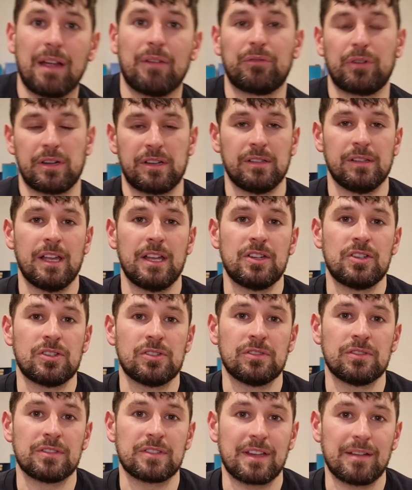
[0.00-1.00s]
have
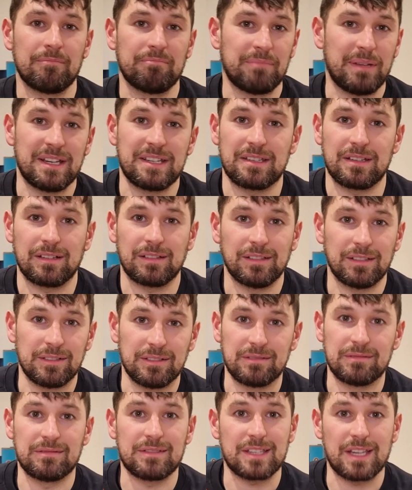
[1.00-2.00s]
regulations
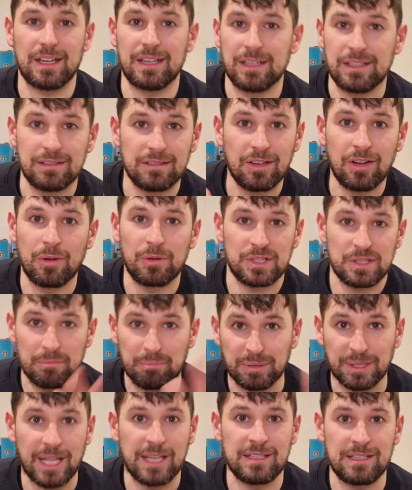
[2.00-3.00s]
basically saying, no, it's a
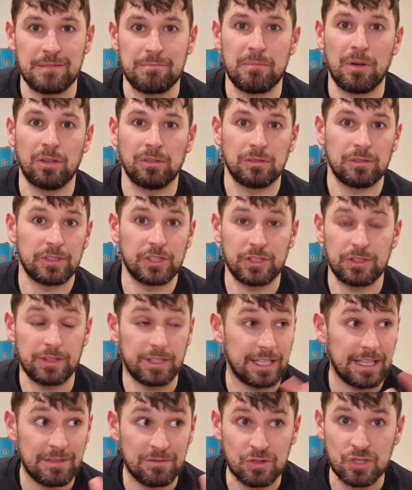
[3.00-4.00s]
blended malt.
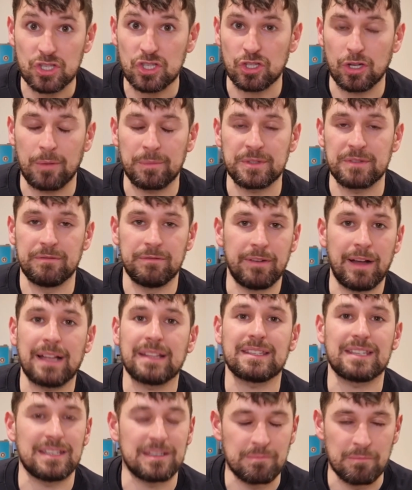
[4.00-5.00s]
They even stopped
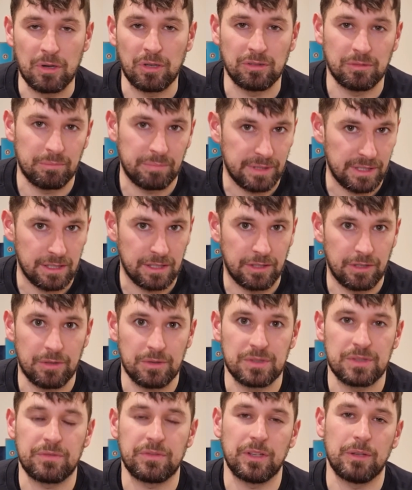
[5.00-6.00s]
vatted malt being
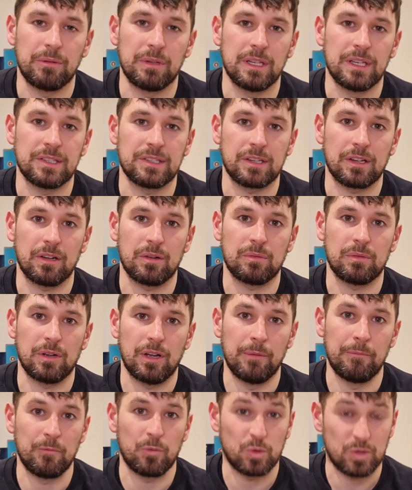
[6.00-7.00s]
used a few years ago.
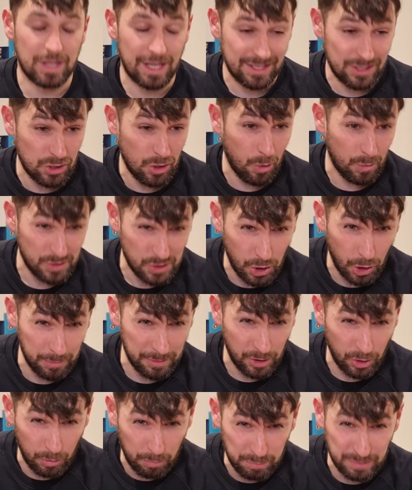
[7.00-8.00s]
And we're like, no, it's got to
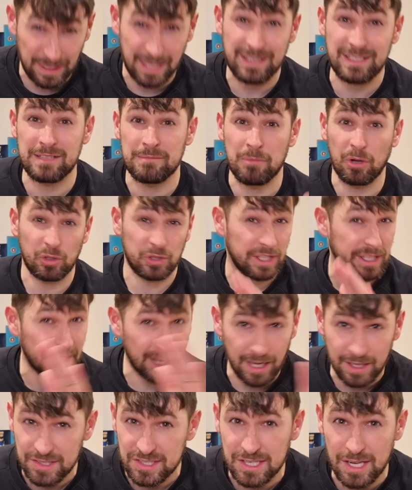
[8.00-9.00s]
be called blended malt. You
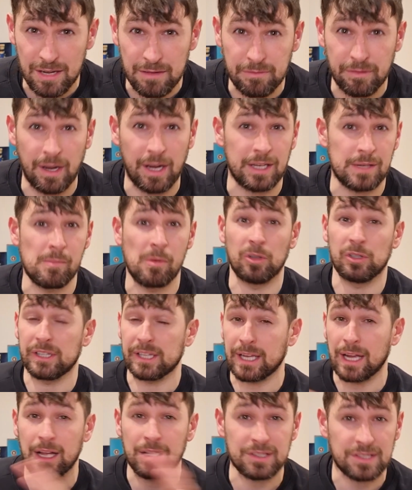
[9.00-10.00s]
can't say vatted malt. You
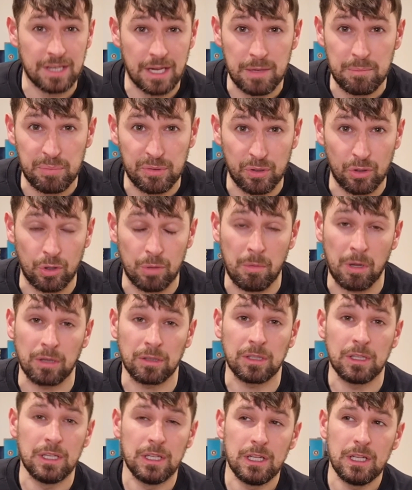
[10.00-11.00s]
can't say pure
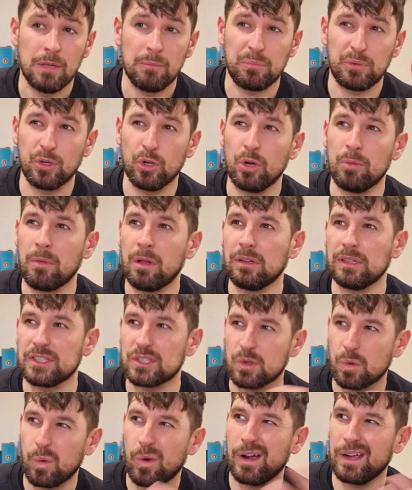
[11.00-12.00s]
malt. Pure malt
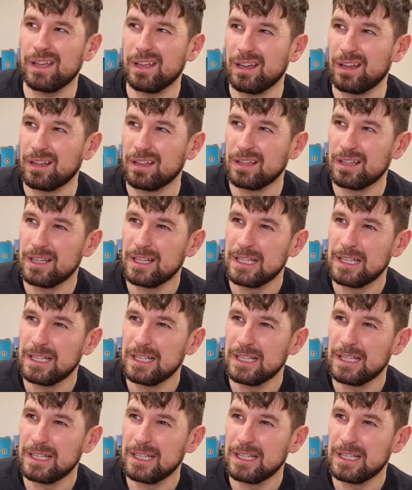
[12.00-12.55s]
is quite a...